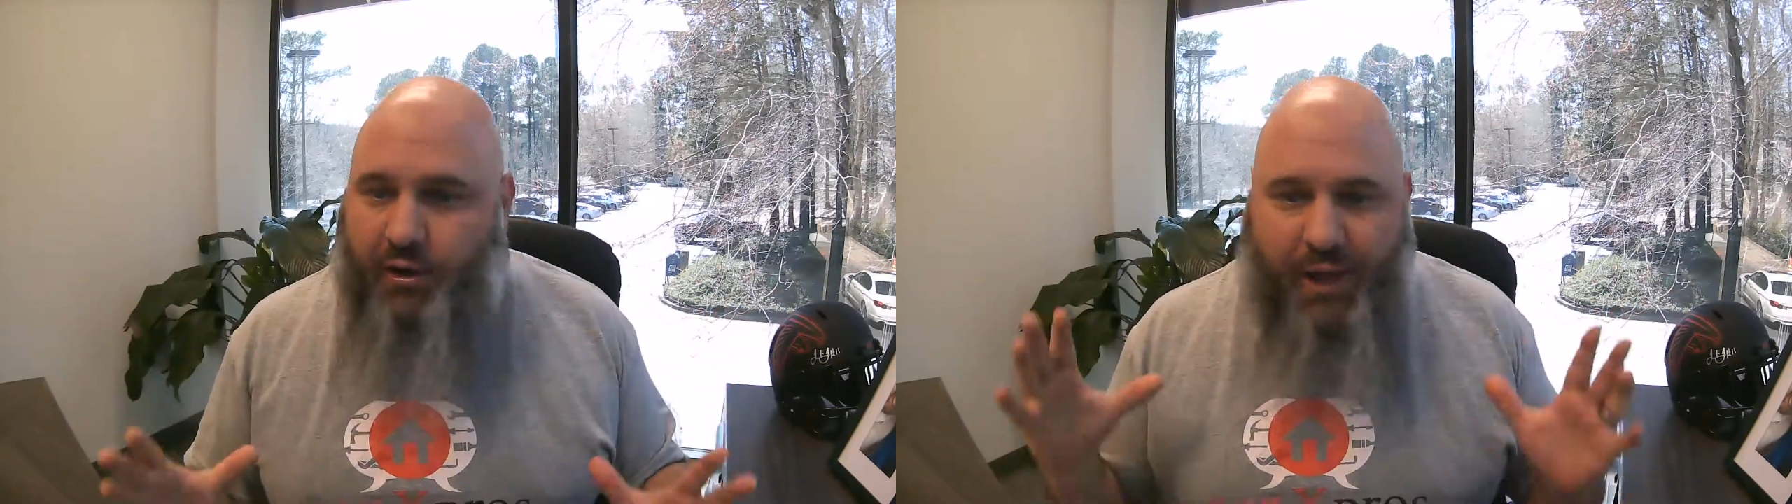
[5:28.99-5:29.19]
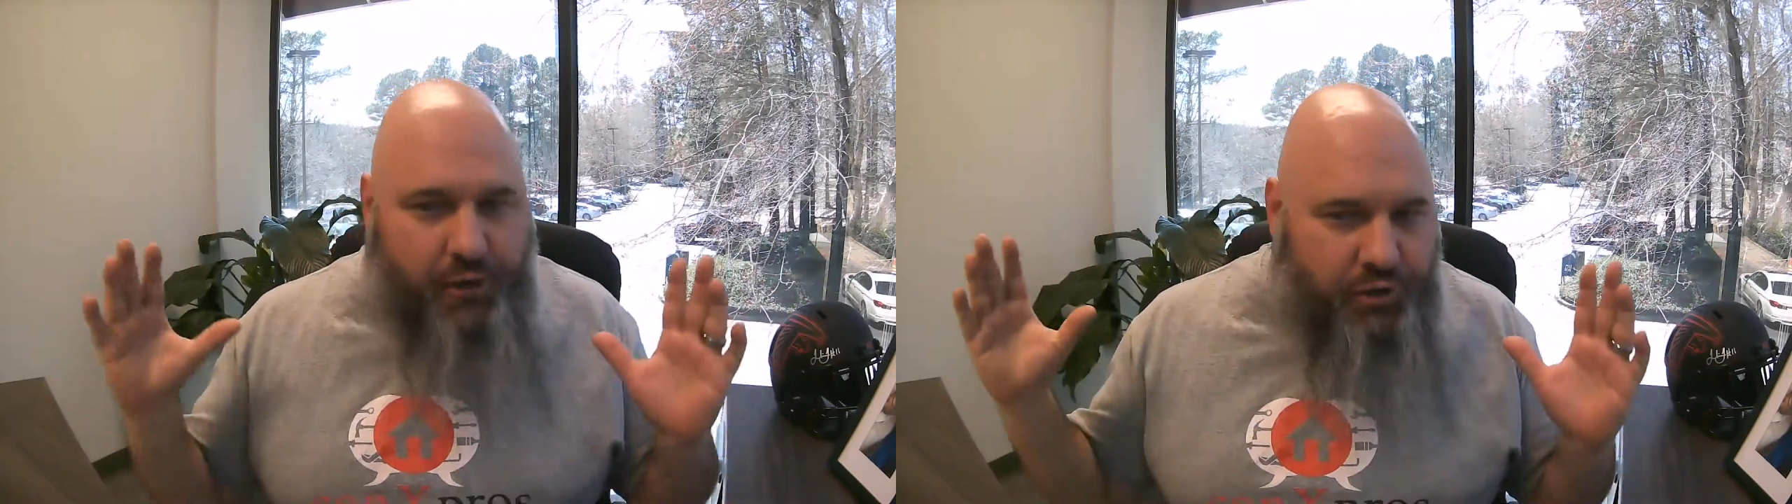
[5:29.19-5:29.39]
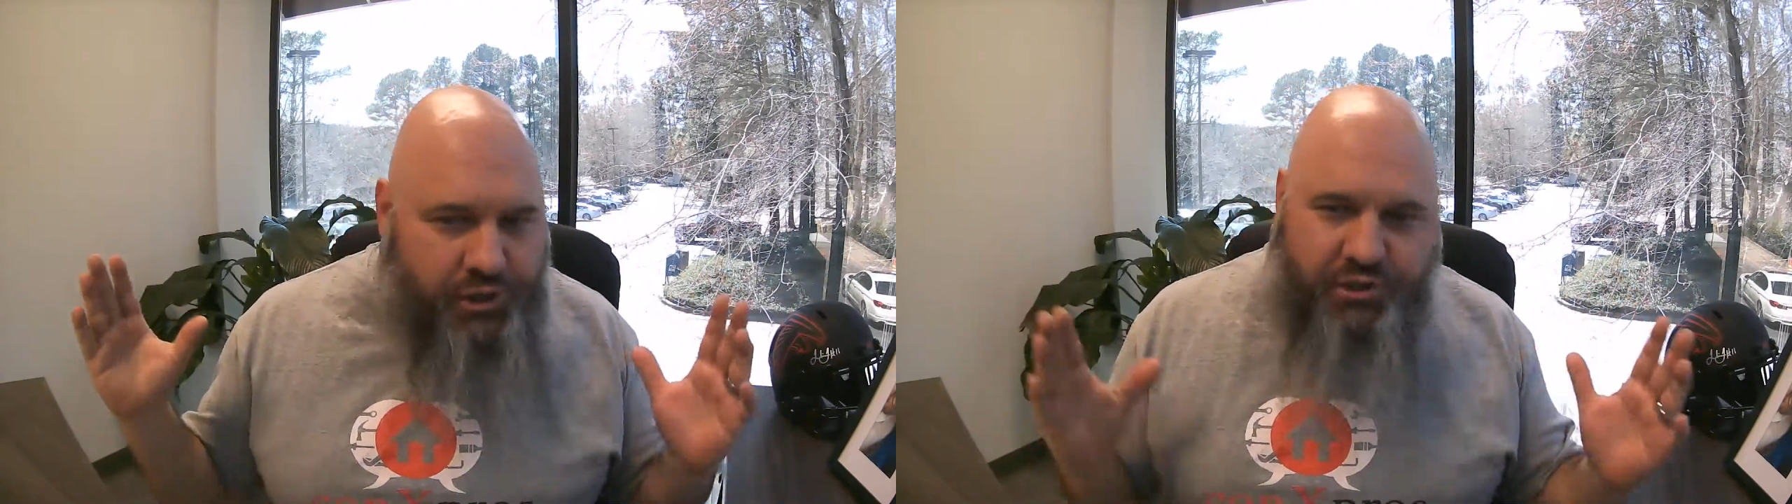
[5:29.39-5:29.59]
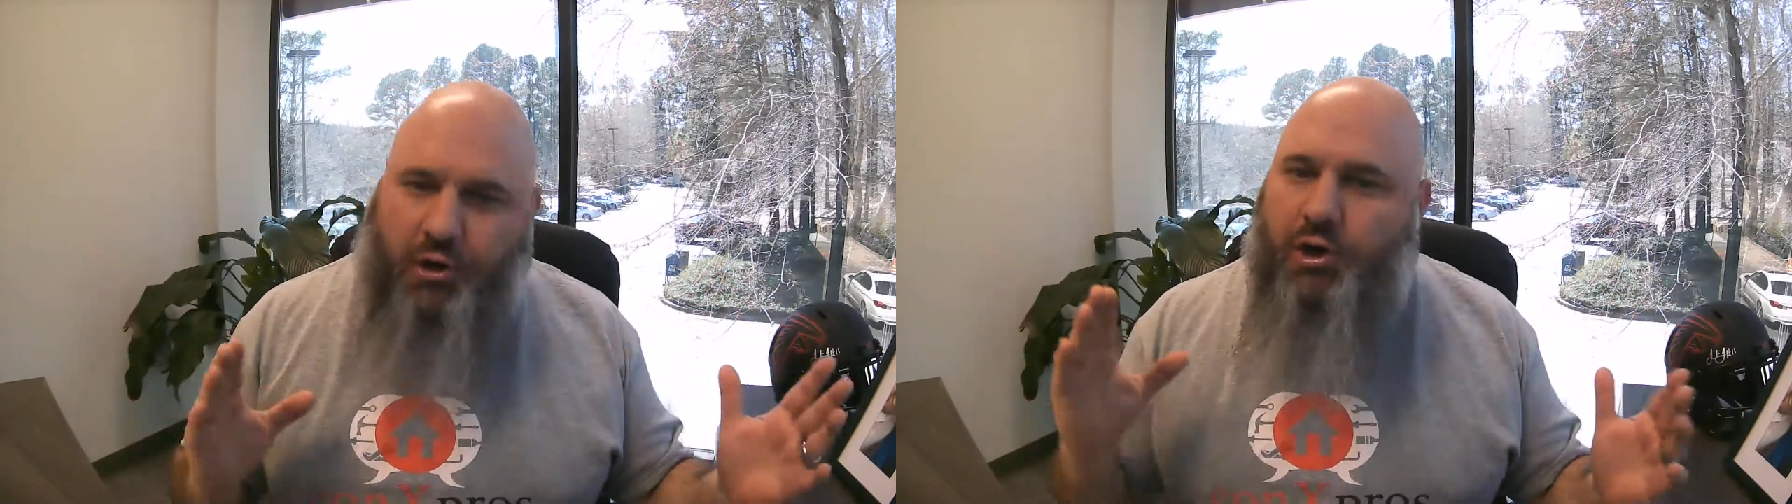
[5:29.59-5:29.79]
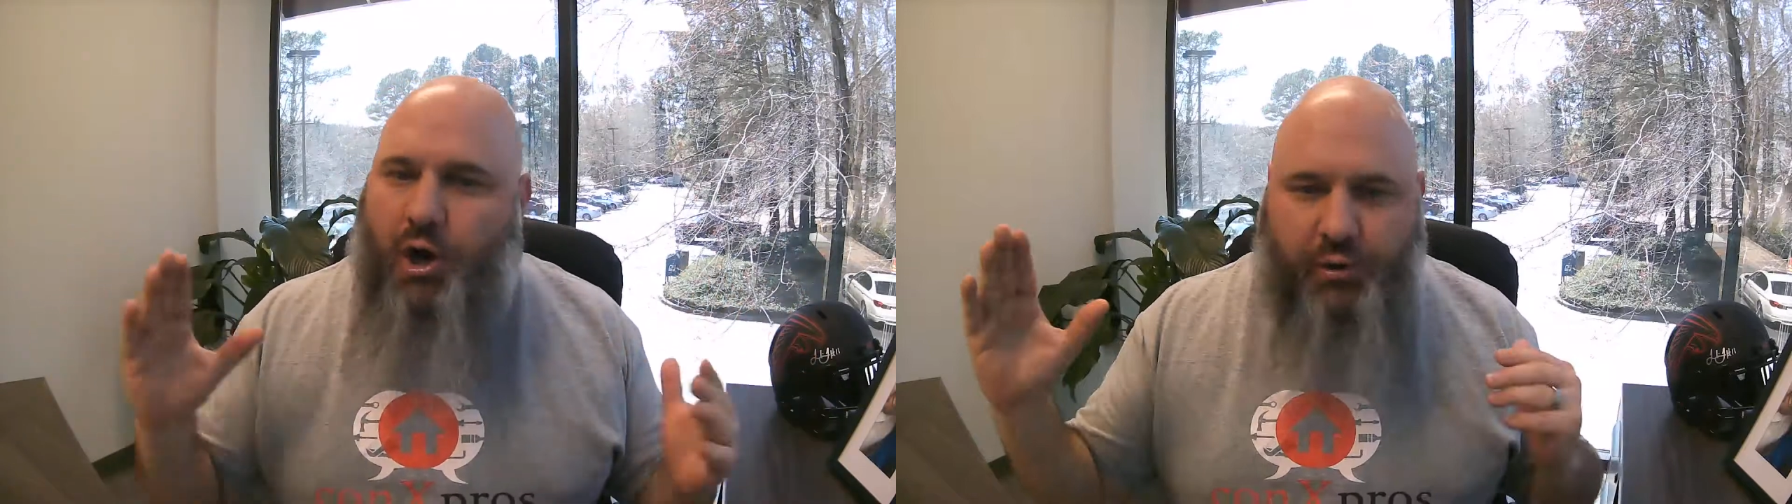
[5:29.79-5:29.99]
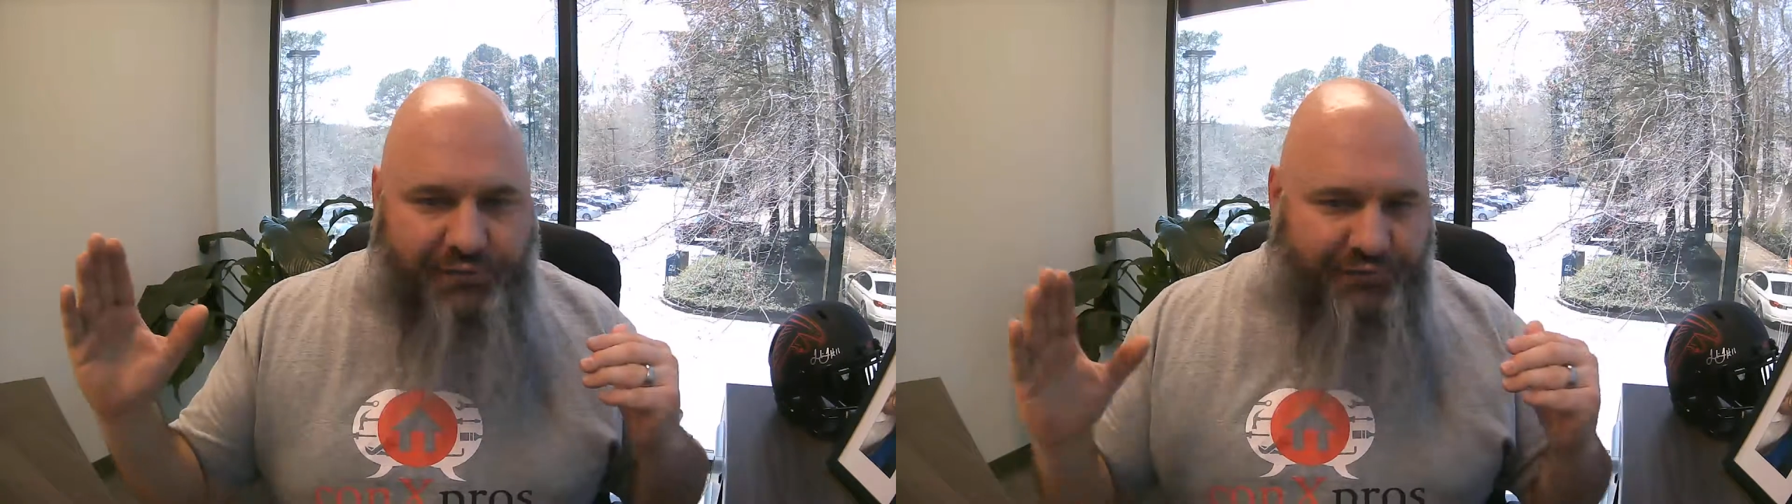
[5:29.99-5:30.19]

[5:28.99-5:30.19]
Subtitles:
Our energies are going to